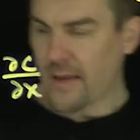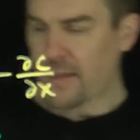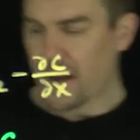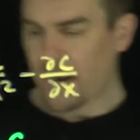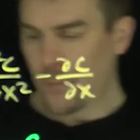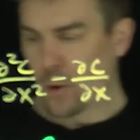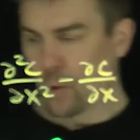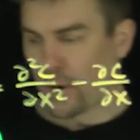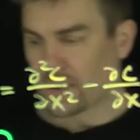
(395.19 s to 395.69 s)
and
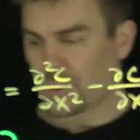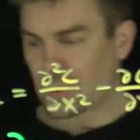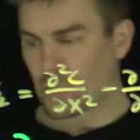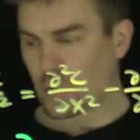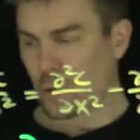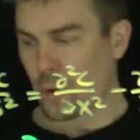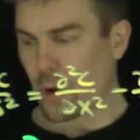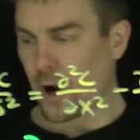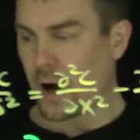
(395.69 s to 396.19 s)
then I'm going
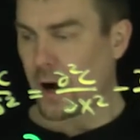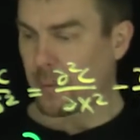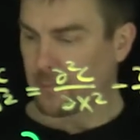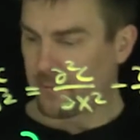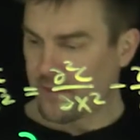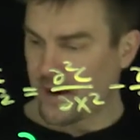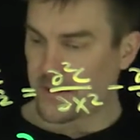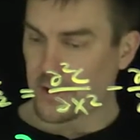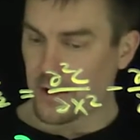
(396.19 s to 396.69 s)
to
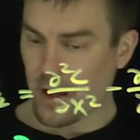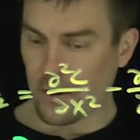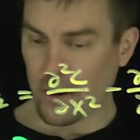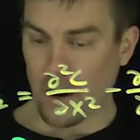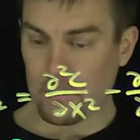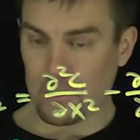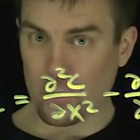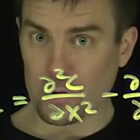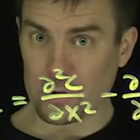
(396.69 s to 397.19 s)
um, find
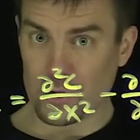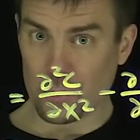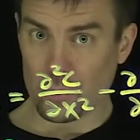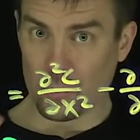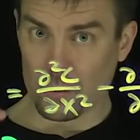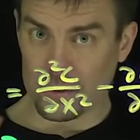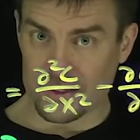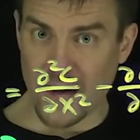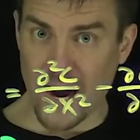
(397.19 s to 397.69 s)
another, I'm going
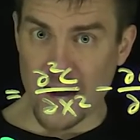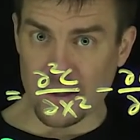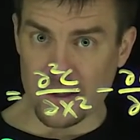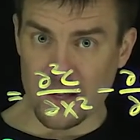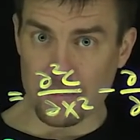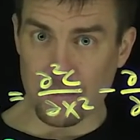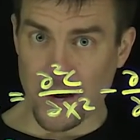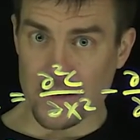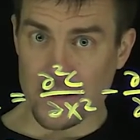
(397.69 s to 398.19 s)
to
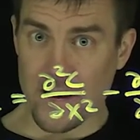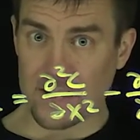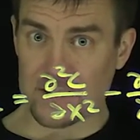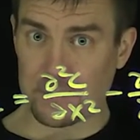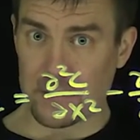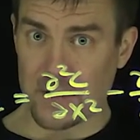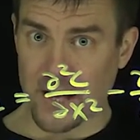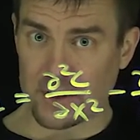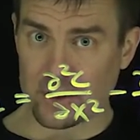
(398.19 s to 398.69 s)
dilate it by an
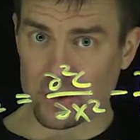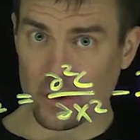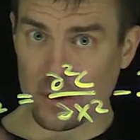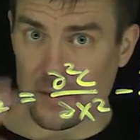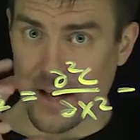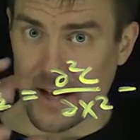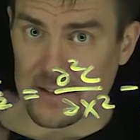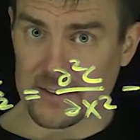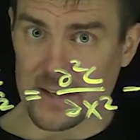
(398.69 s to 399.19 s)

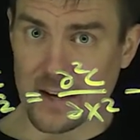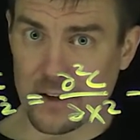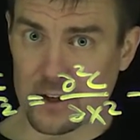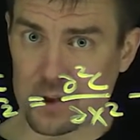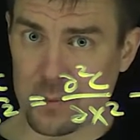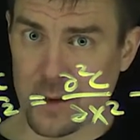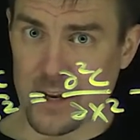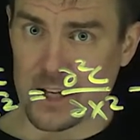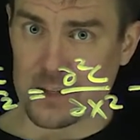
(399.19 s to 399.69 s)
exponential, and that
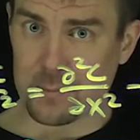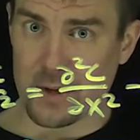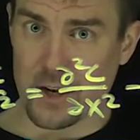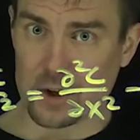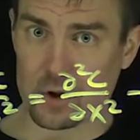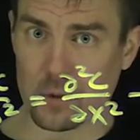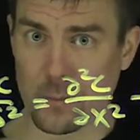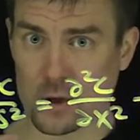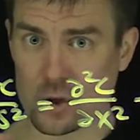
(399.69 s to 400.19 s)
dilation by an
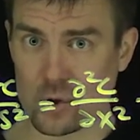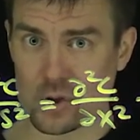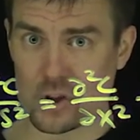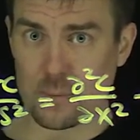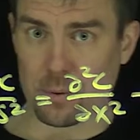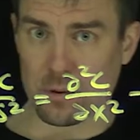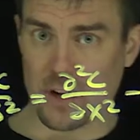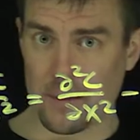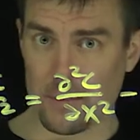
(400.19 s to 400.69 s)
exponential, by
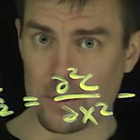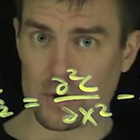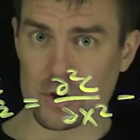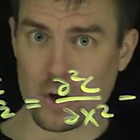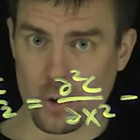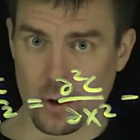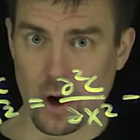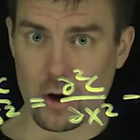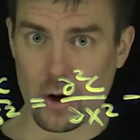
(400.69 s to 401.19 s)
choosing the
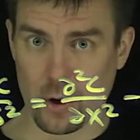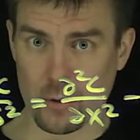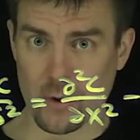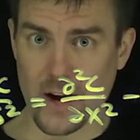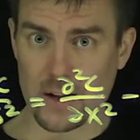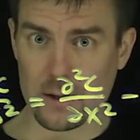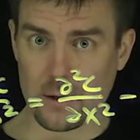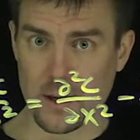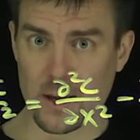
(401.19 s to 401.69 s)
parameters cor
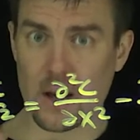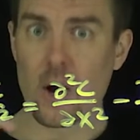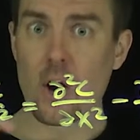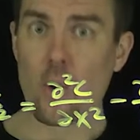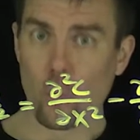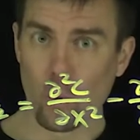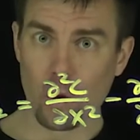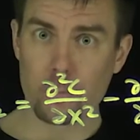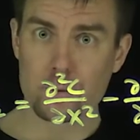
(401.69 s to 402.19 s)
correctly,
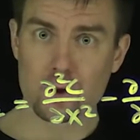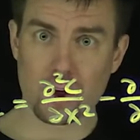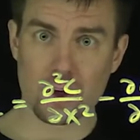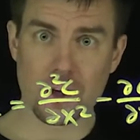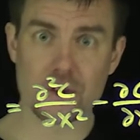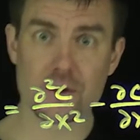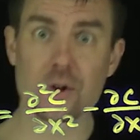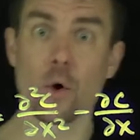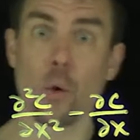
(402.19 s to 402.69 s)
will
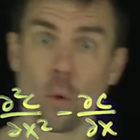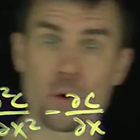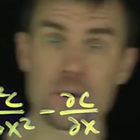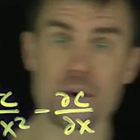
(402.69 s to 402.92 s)
turn into the